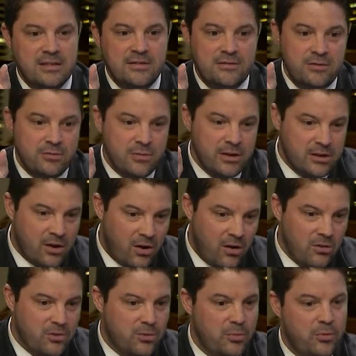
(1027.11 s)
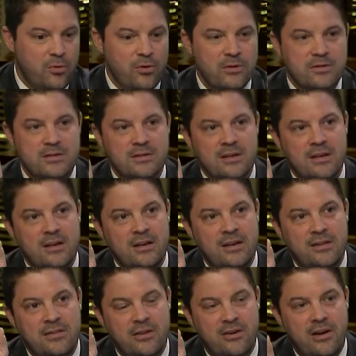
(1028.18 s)
If you read all the reports
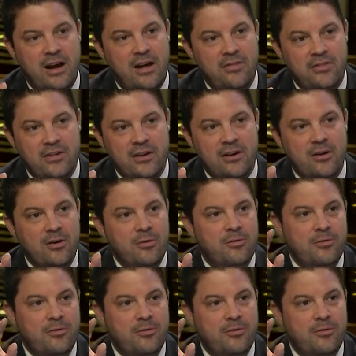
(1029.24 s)
that are out there